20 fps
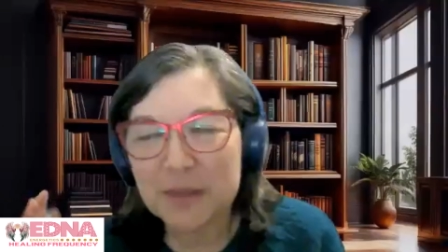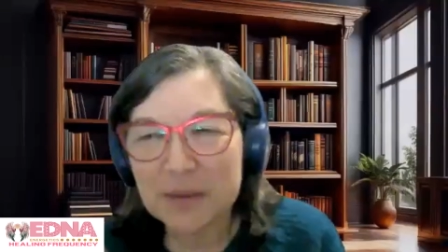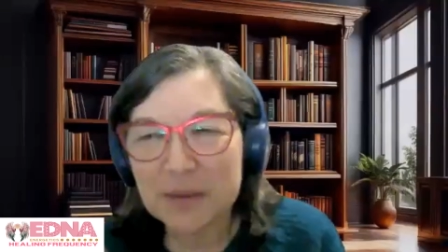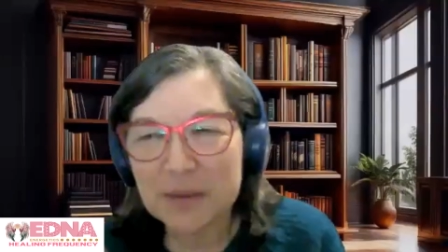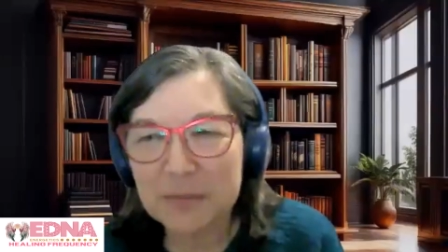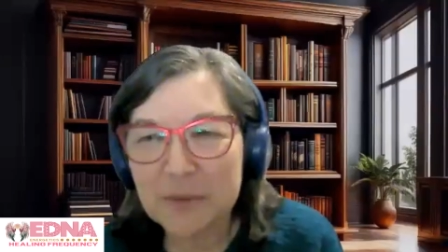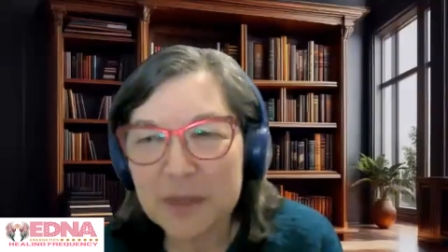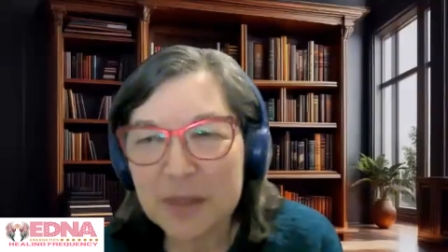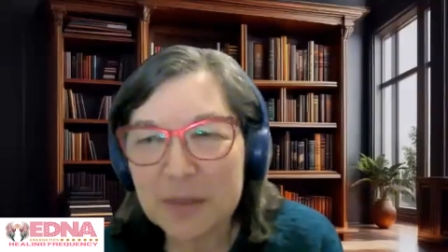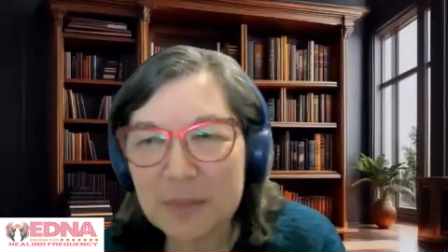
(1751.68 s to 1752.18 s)
funny with
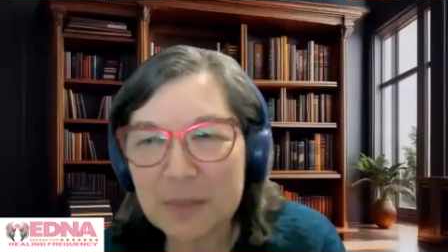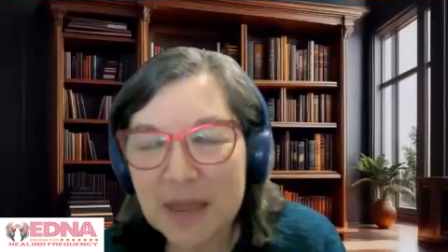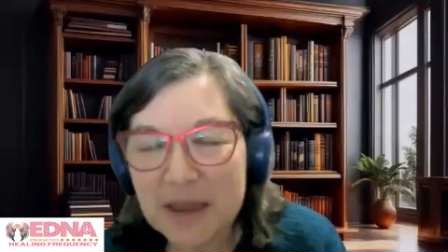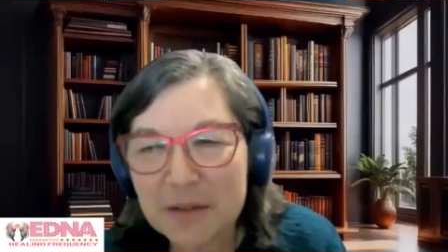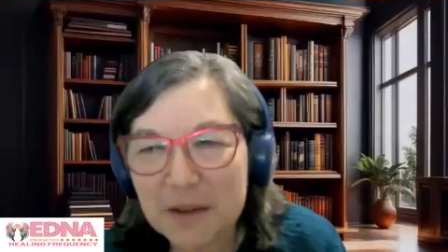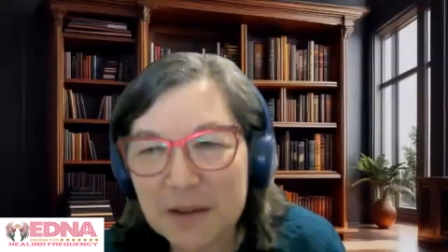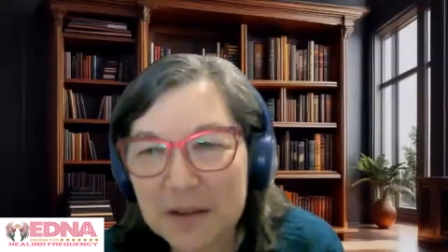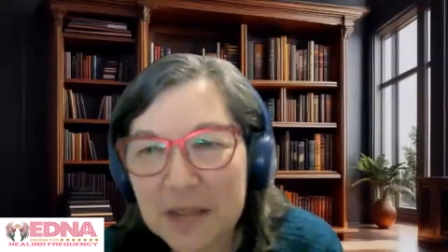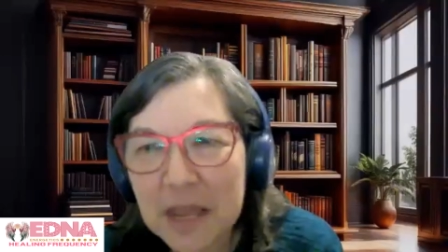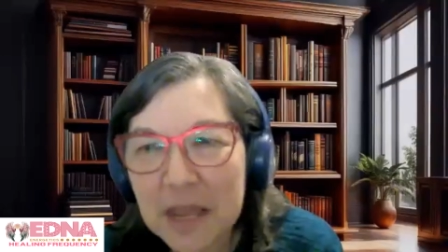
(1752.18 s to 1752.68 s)
the
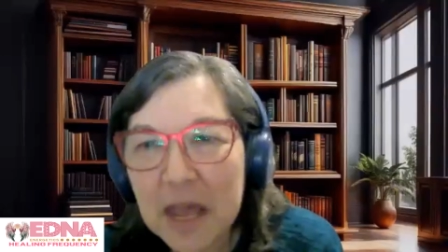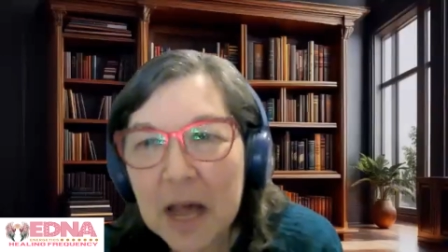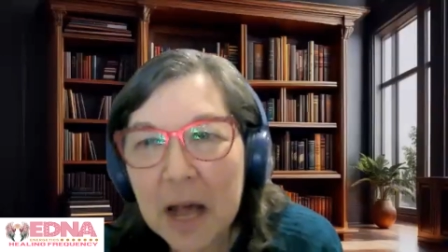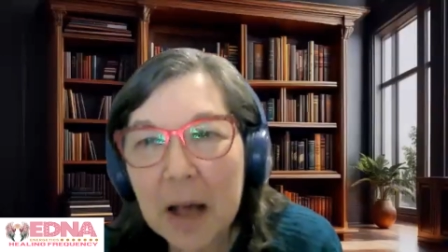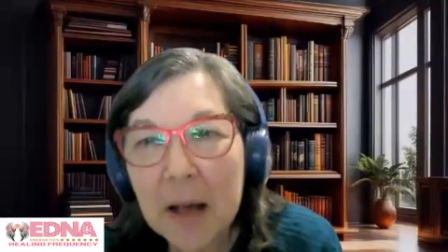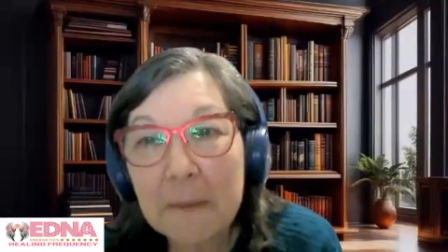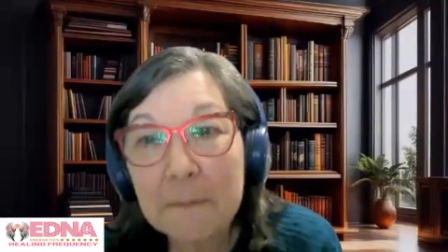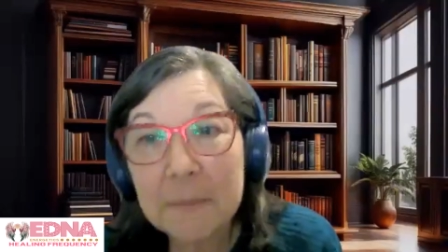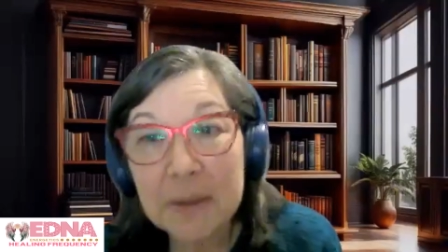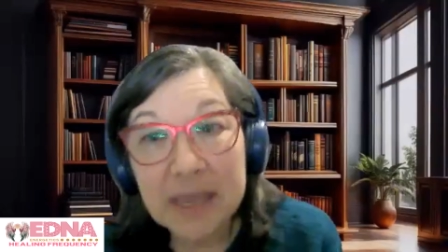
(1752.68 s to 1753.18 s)
background.
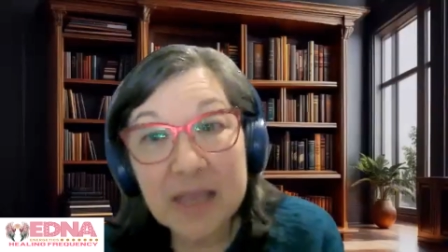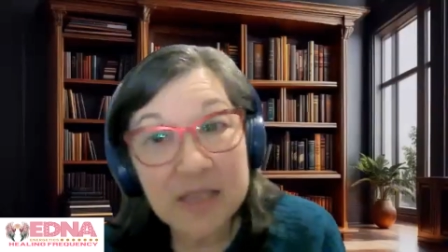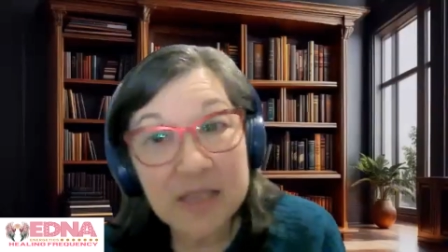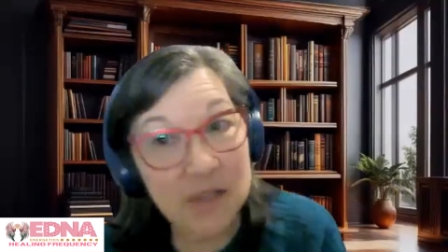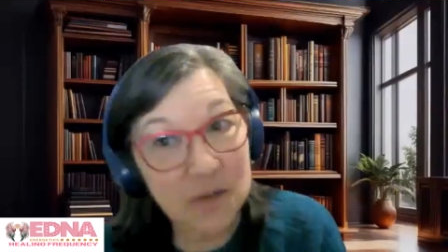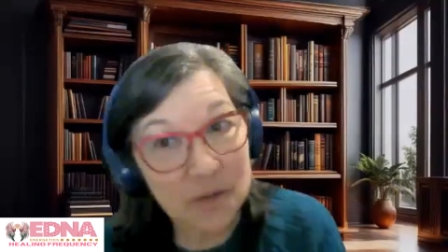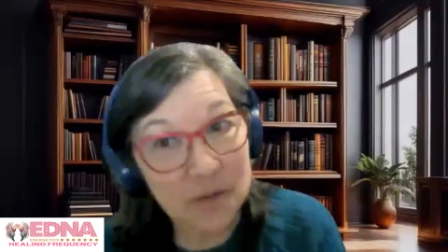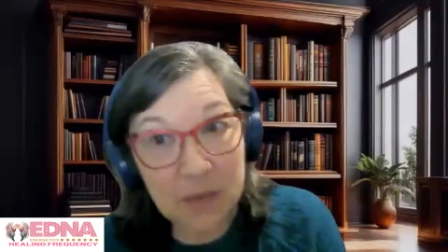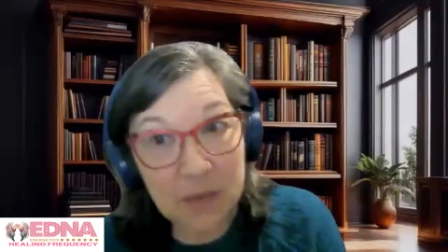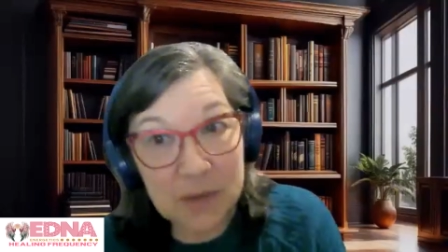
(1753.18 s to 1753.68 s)
But
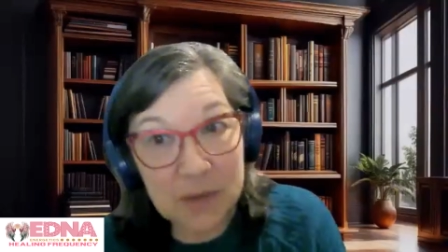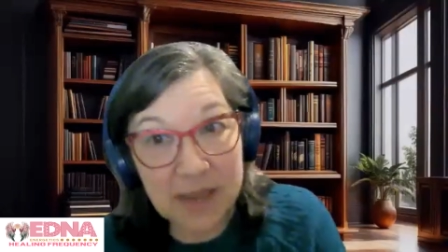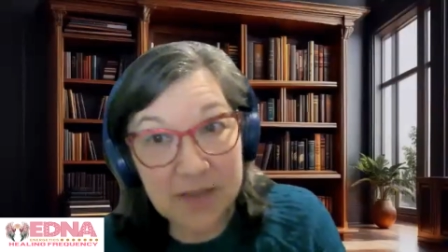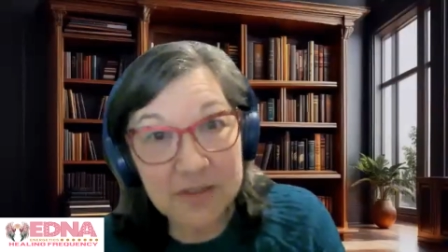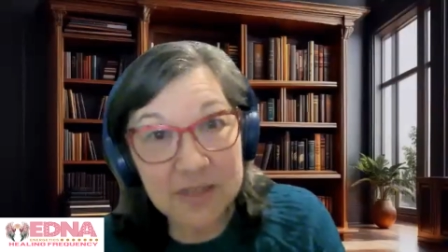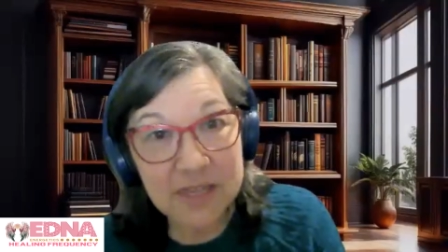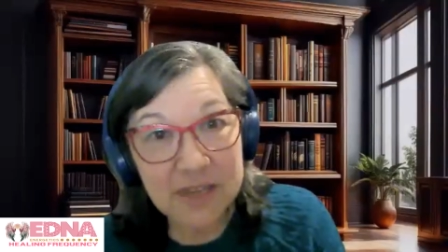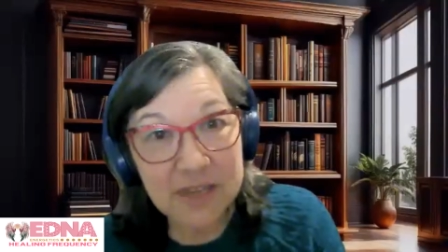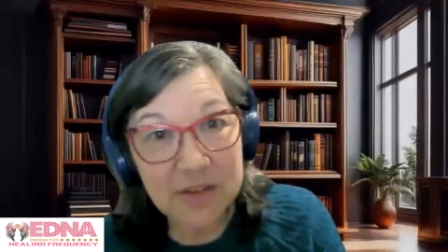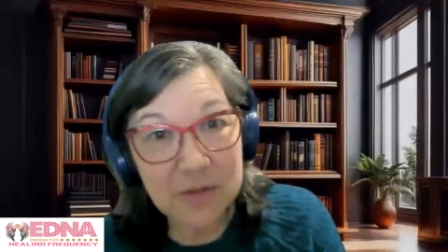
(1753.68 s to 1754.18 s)
yeah, so now we
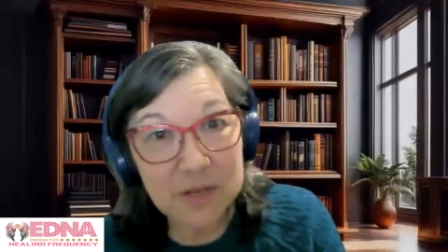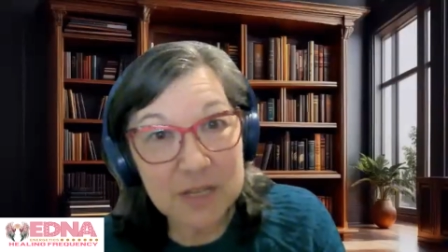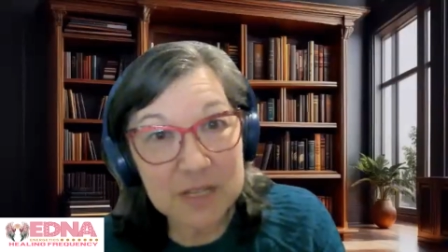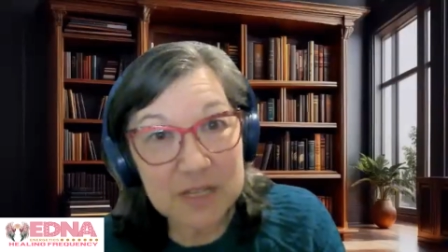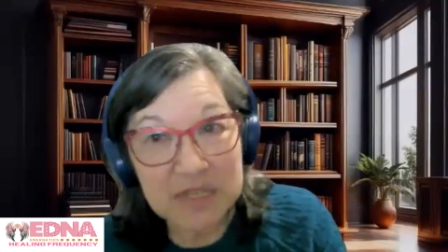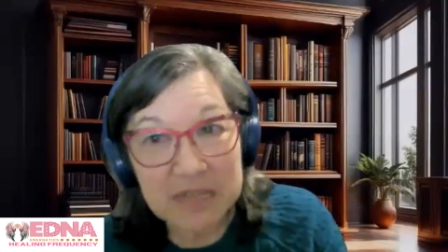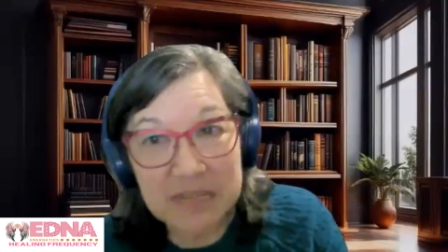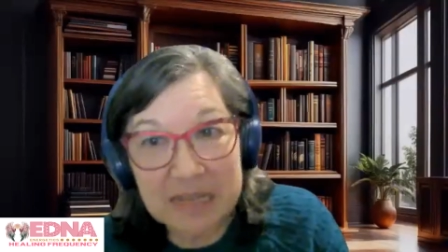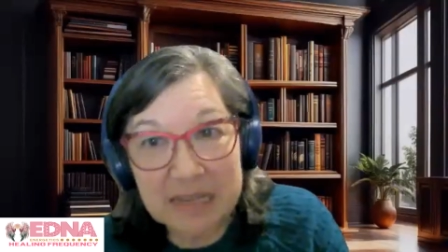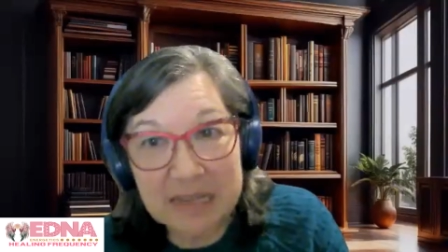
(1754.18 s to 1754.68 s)
have
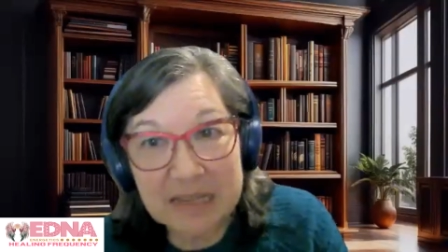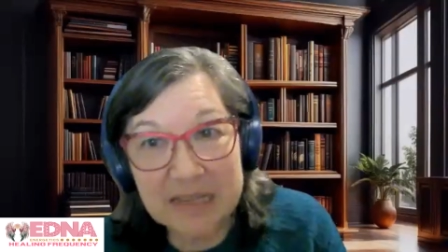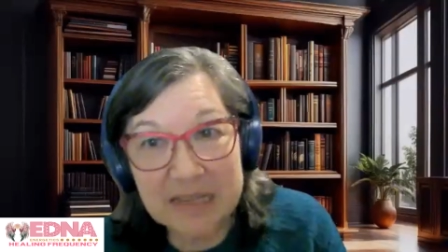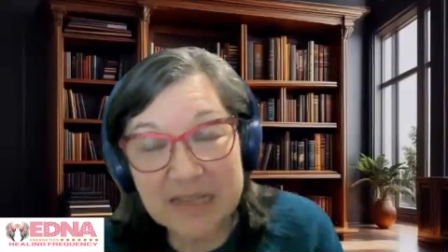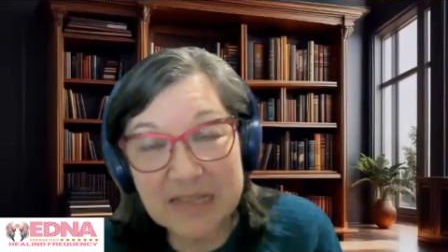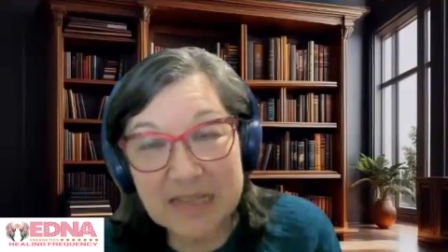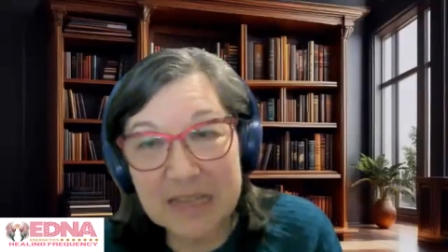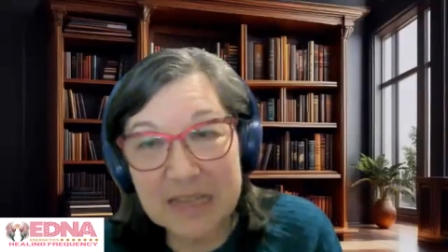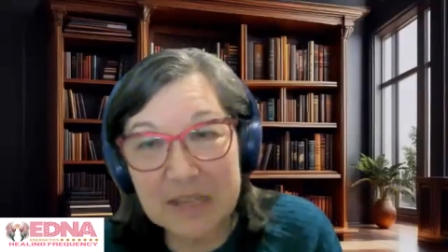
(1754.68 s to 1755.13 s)
synchronicity is,